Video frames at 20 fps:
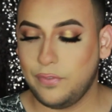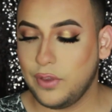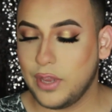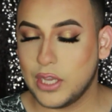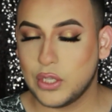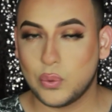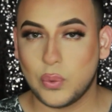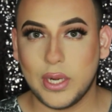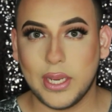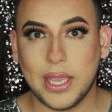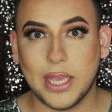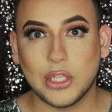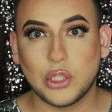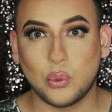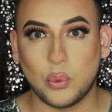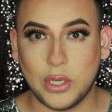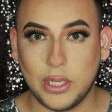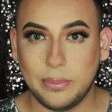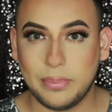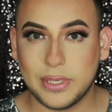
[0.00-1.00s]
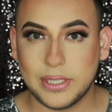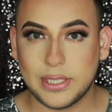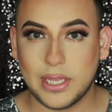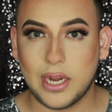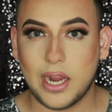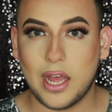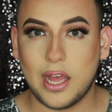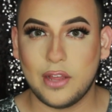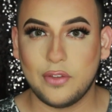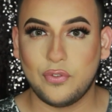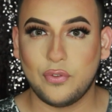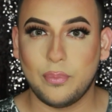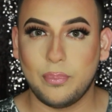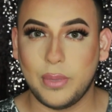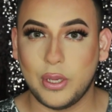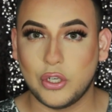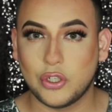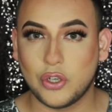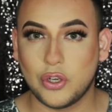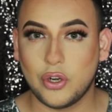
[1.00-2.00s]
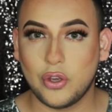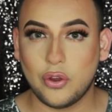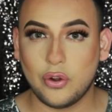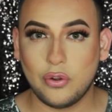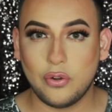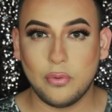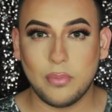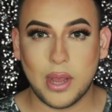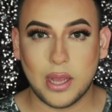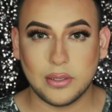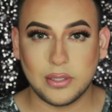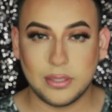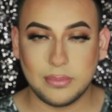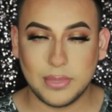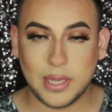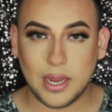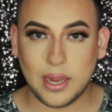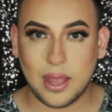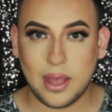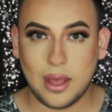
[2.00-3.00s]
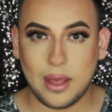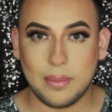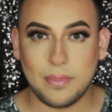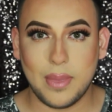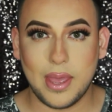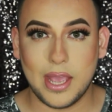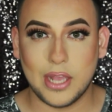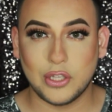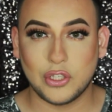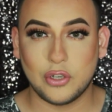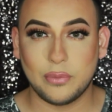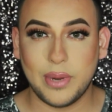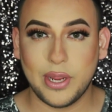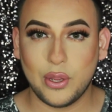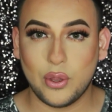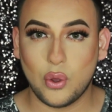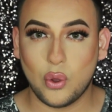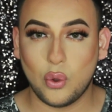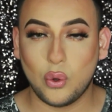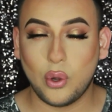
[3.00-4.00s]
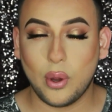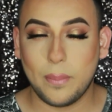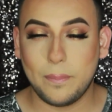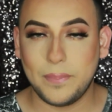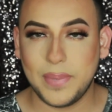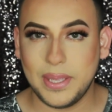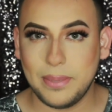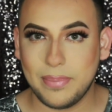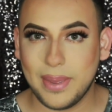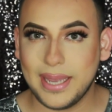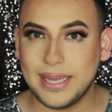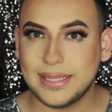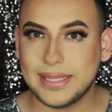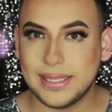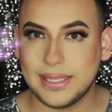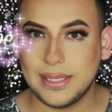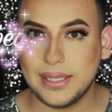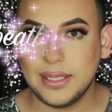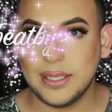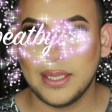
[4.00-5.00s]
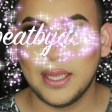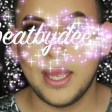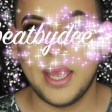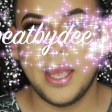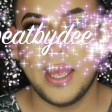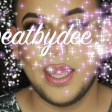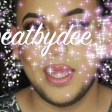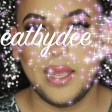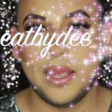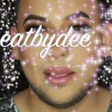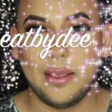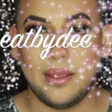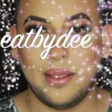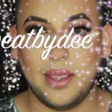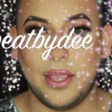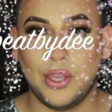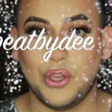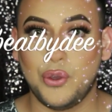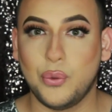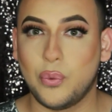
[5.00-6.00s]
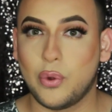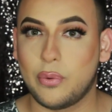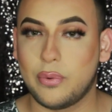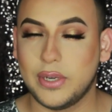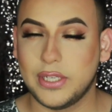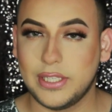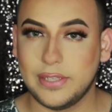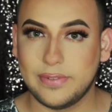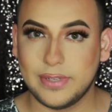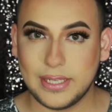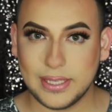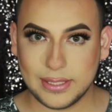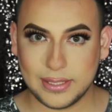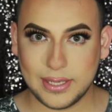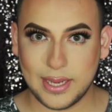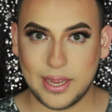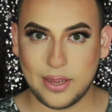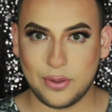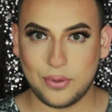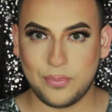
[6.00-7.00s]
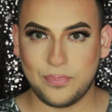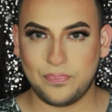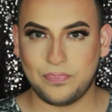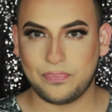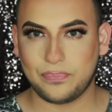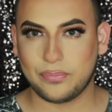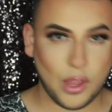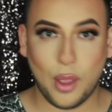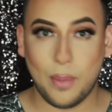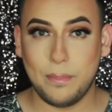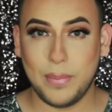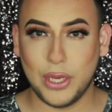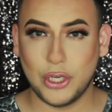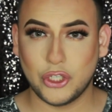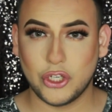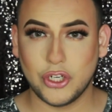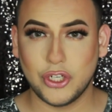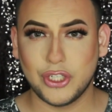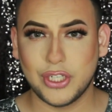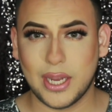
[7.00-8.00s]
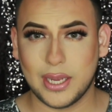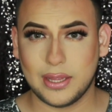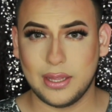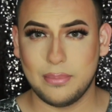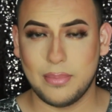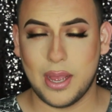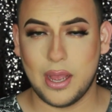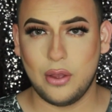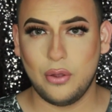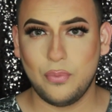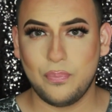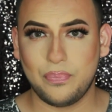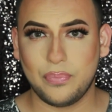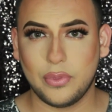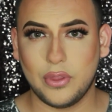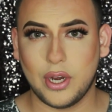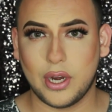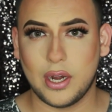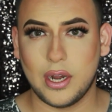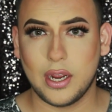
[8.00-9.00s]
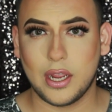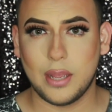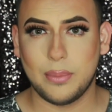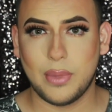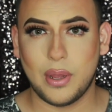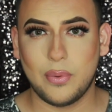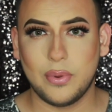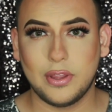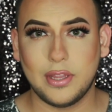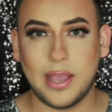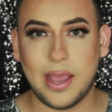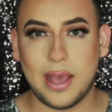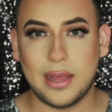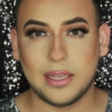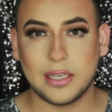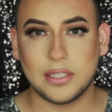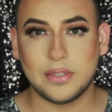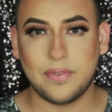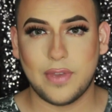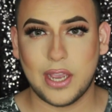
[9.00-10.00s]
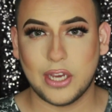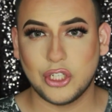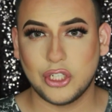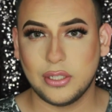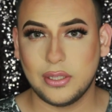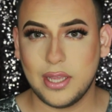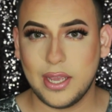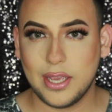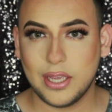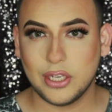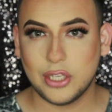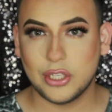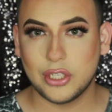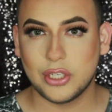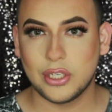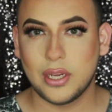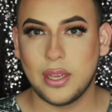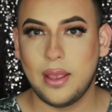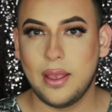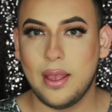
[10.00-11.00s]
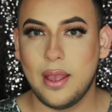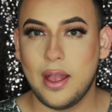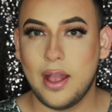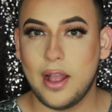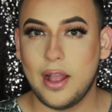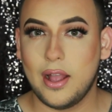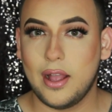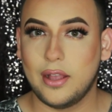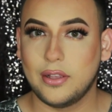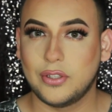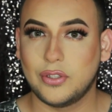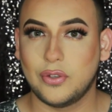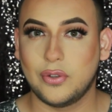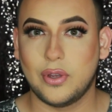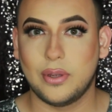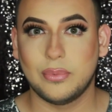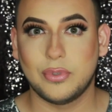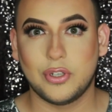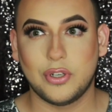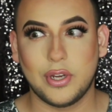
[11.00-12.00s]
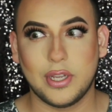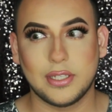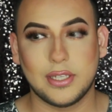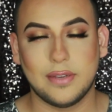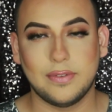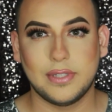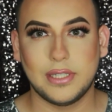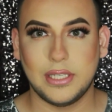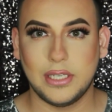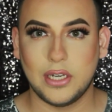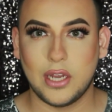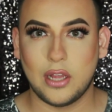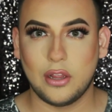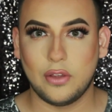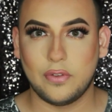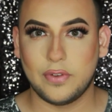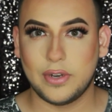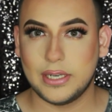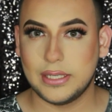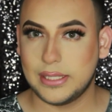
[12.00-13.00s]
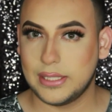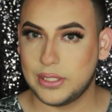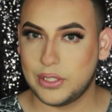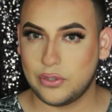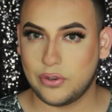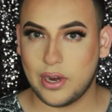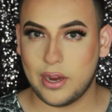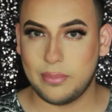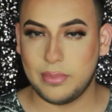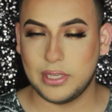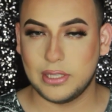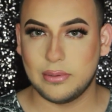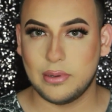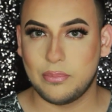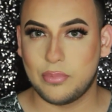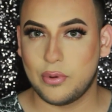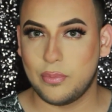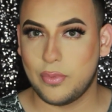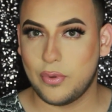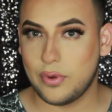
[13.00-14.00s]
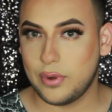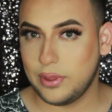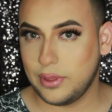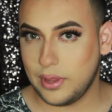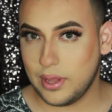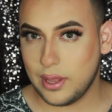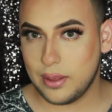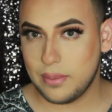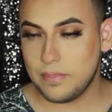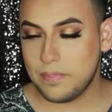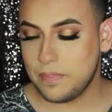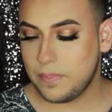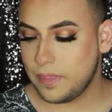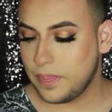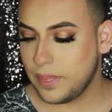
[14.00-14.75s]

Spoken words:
if you guys want to get 20% off, make sure to go to Nubounsom.com, enter my code BEATBYD, and you will receive a discount. Make sure to check them out. They're going to come out with the Alex Faction Lash. So I'm sure you guys have seen all over his Instagram, he's been promoting them.